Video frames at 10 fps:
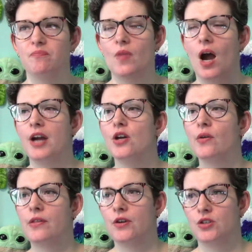I know
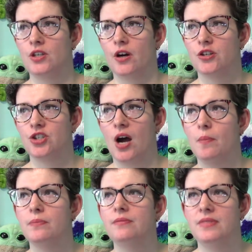that there's a yarn shop
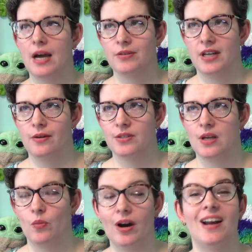downtown
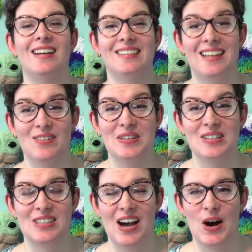somewhere, and it
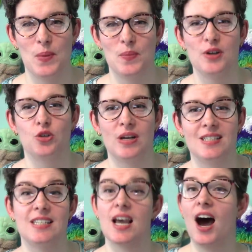was
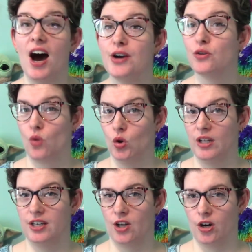Tracy's
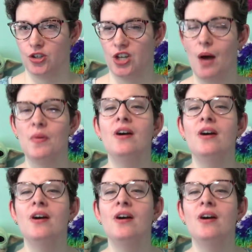Unrolling Yarn Shop.